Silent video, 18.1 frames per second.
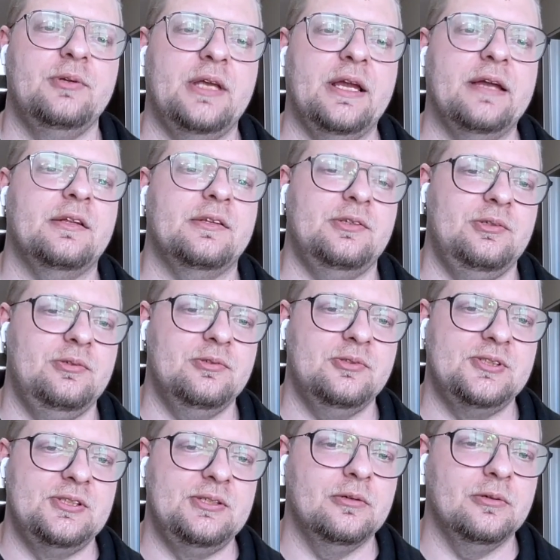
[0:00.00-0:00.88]
you cannot
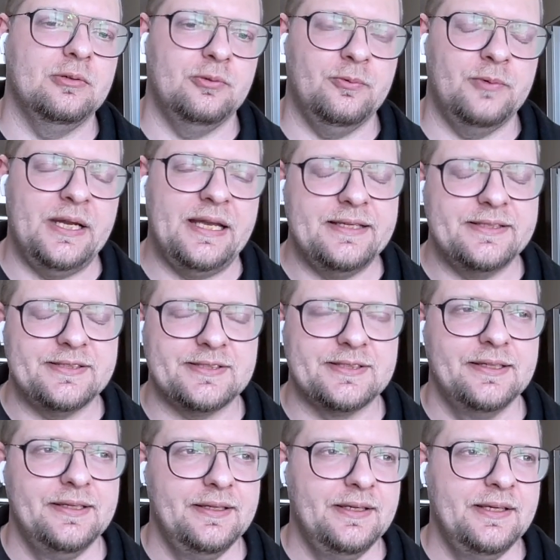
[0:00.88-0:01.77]
use the old
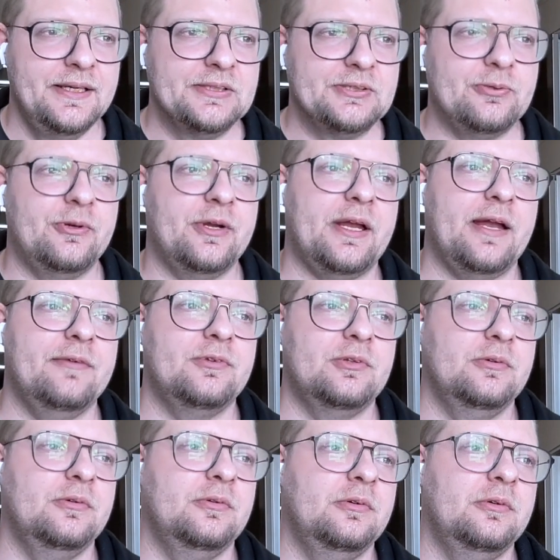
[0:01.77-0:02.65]
ways, so you
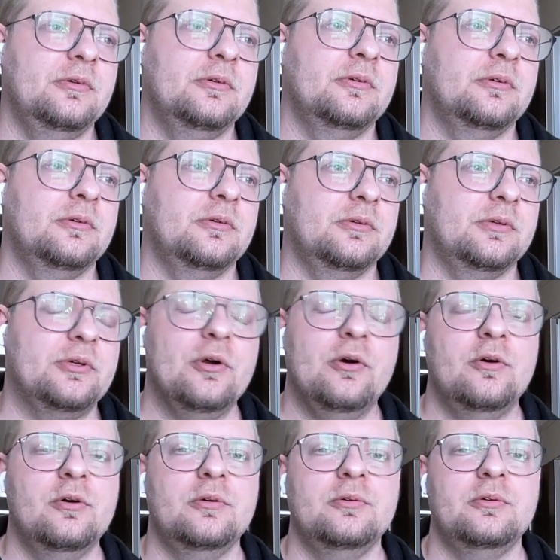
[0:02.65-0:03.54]
have to
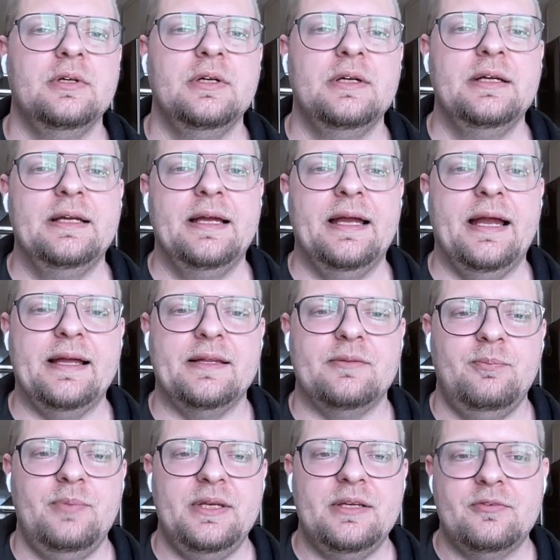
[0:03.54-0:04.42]
go
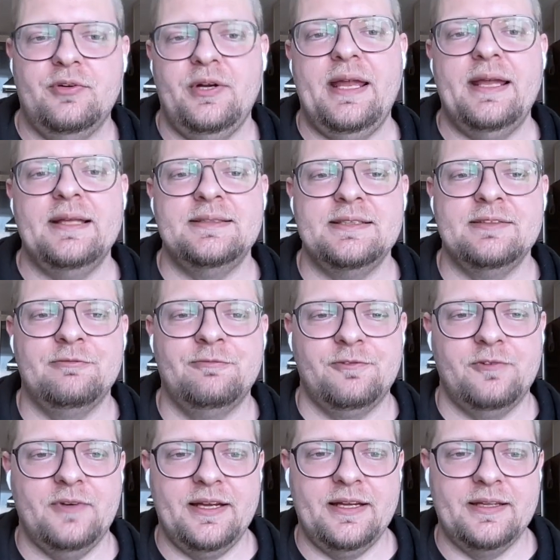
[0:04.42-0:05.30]
and be
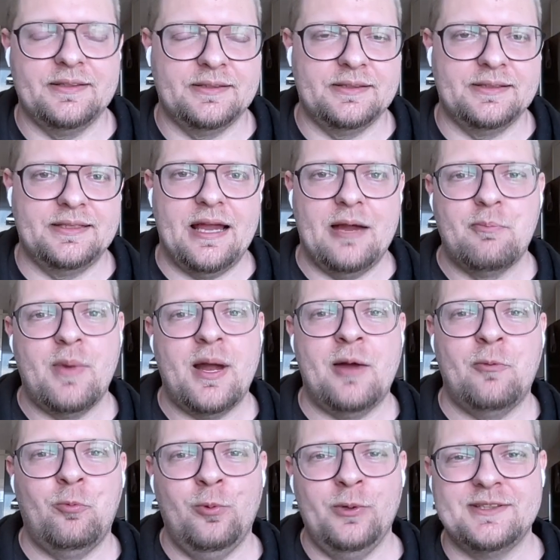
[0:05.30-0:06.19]
creative and come
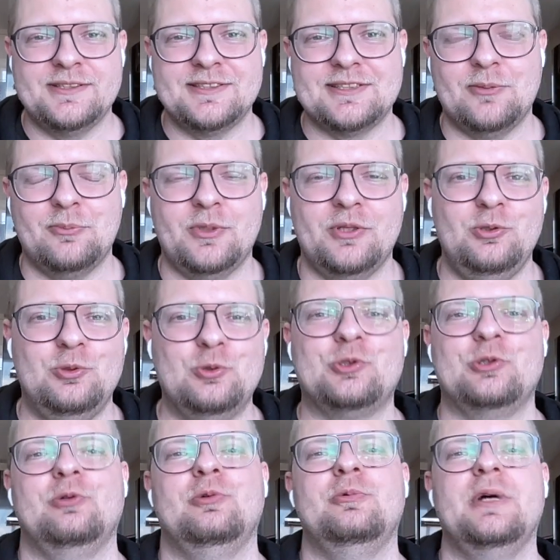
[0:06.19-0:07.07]
up with some
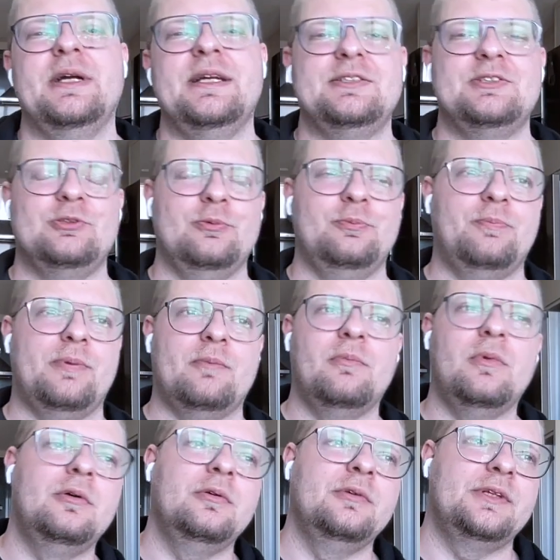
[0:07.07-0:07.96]
unusual ways to
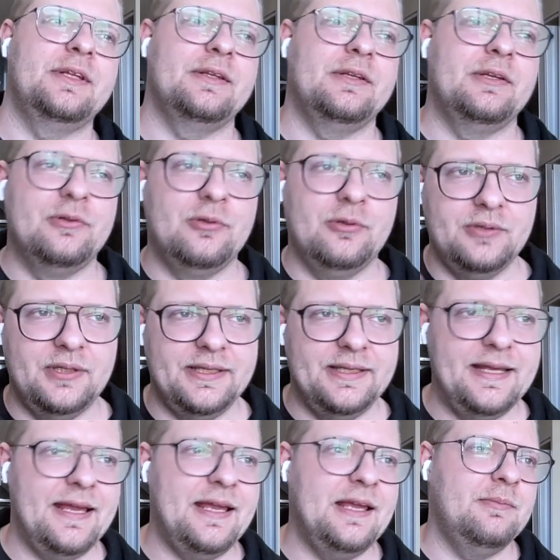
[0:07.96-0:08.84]
promote and grow the
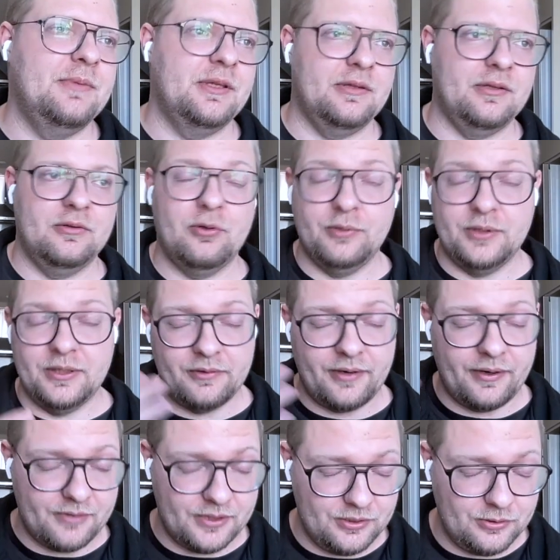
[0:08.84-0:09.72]
game and grow the
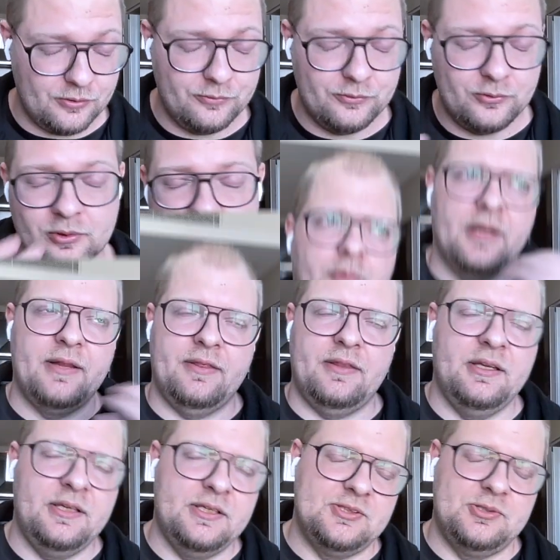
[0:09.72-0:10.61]
revenue. One
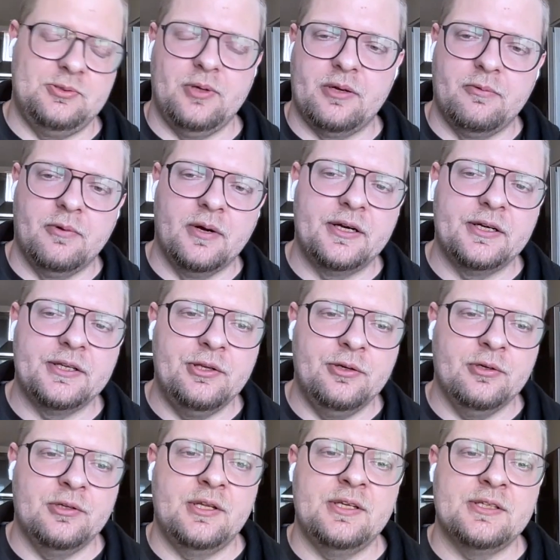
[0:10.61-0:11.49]
thing is to acquire
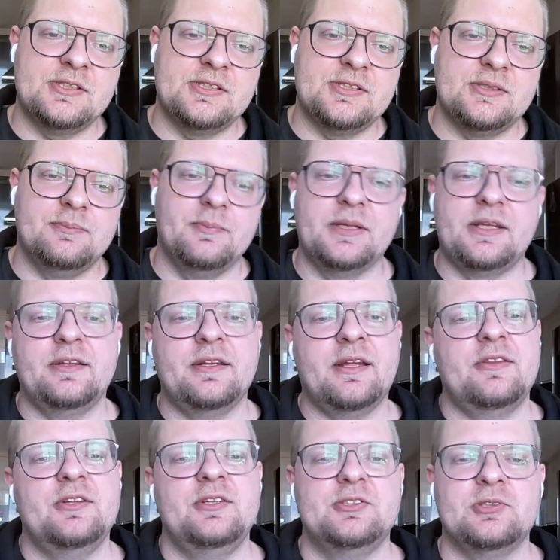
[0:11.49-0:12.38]
the audience, but
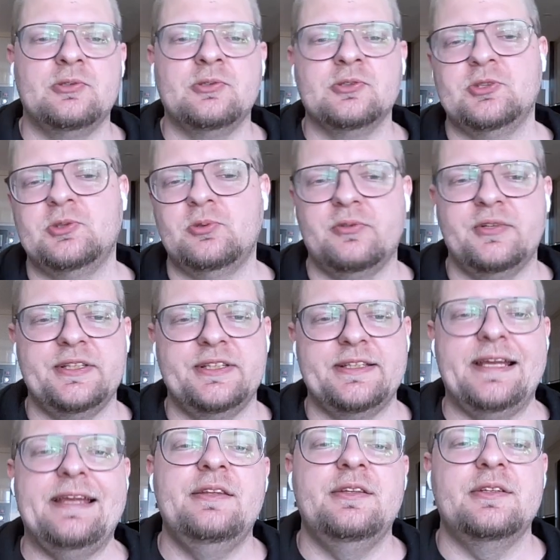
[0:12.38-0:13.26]
another is also to
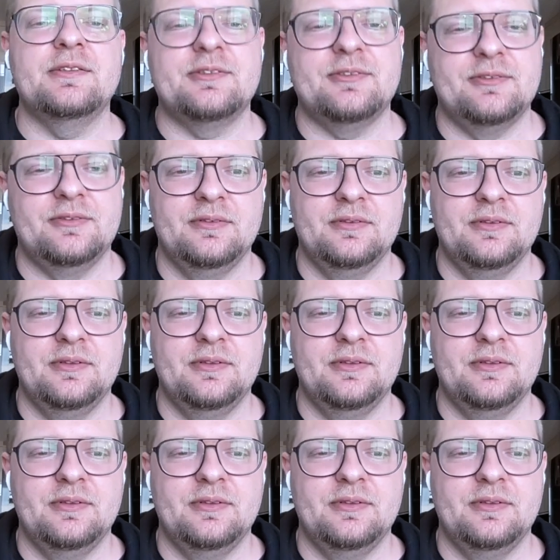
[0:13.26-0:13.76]
retain it,